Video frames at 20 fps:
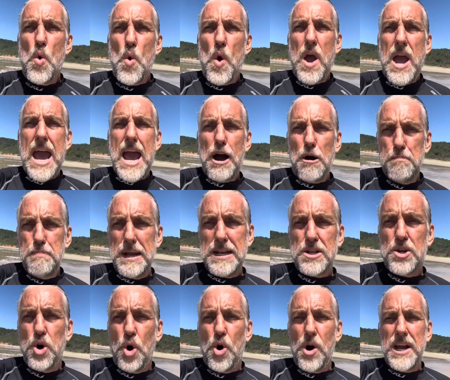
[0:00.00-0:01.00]
how
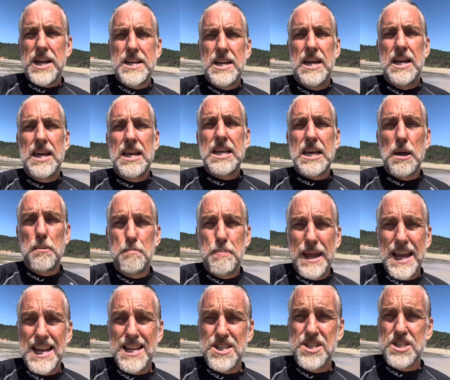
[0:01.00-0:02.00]
Bitcoin
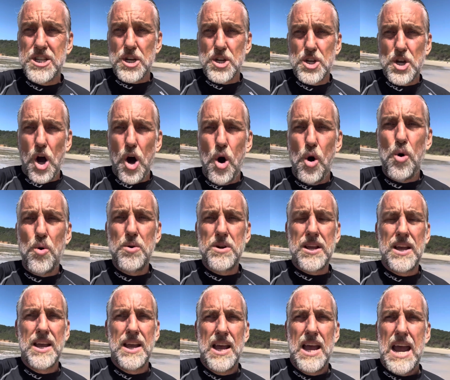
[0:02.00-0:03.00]
compares to gold,
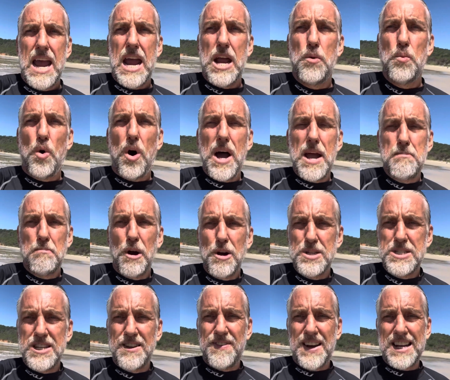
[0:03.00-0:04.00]
and why
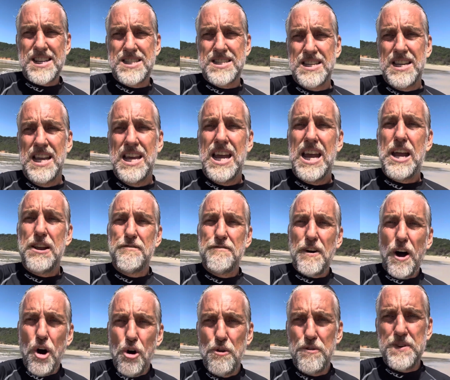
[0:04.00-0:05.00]
most of us
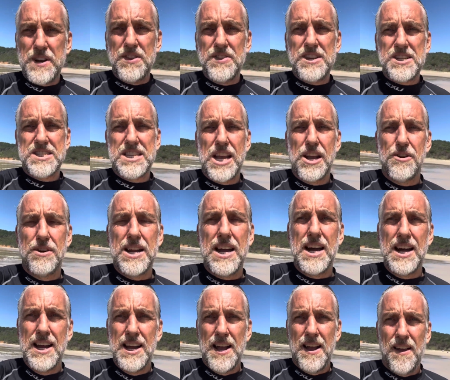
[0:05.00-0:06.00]
involved in this area
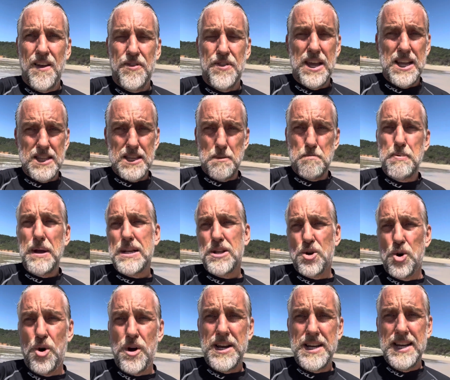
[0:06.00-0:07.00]
think that
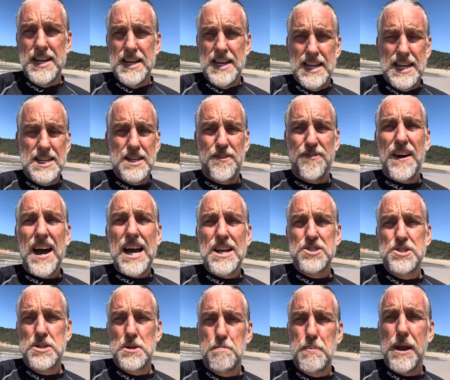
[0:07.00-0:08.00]
Bitcoin is far
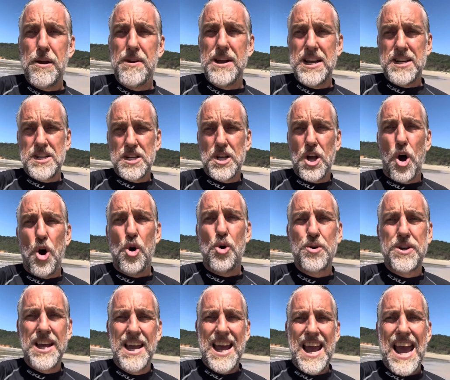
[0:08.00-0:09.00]
superior to gold
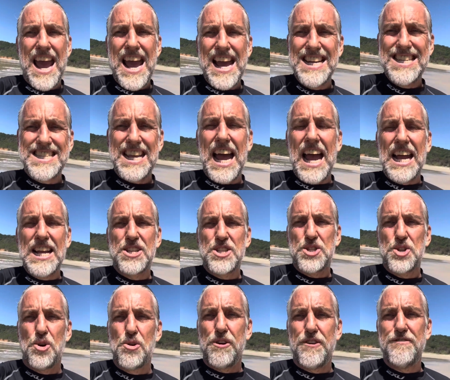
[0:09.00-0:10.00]
as a
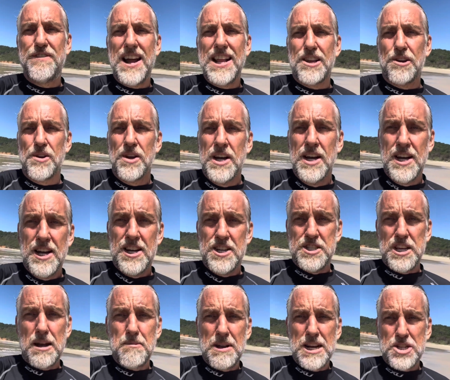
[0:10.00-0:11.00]
store of value. So
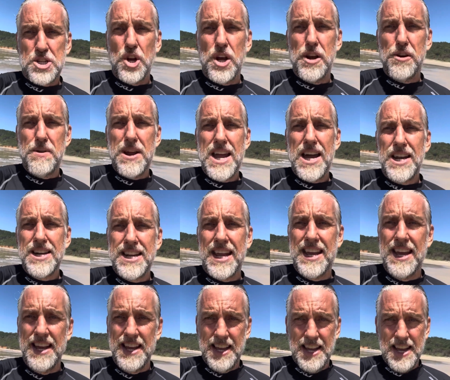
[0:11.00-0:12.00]
I'm going to turn around
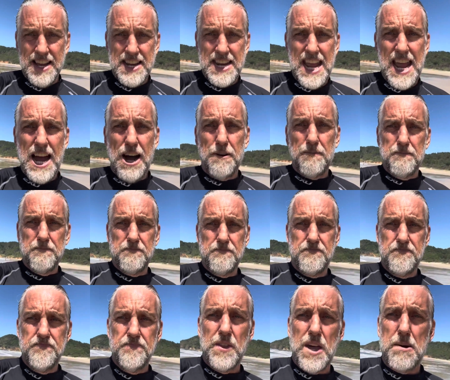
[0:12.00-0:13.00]
now.
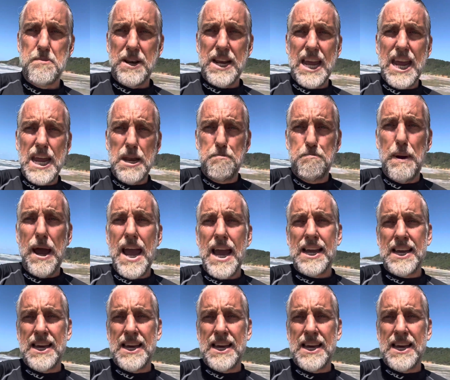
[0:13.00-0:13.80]
I'm going to head back